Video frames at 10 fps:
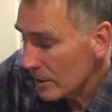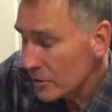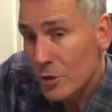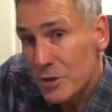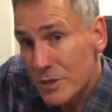
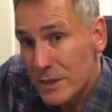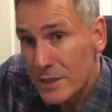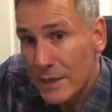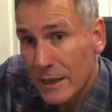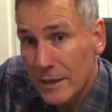not just its
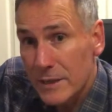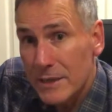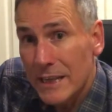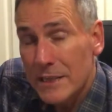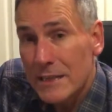thickness,
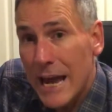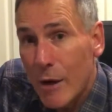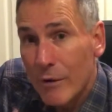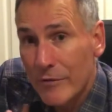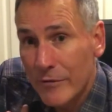it's
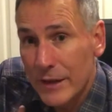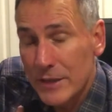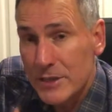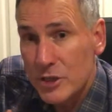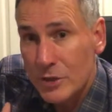how it
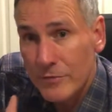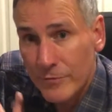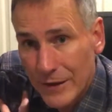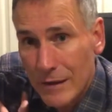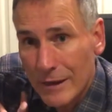fits. It should
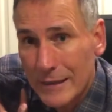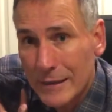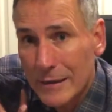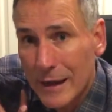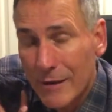fit like a
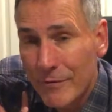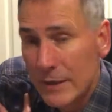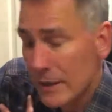glove.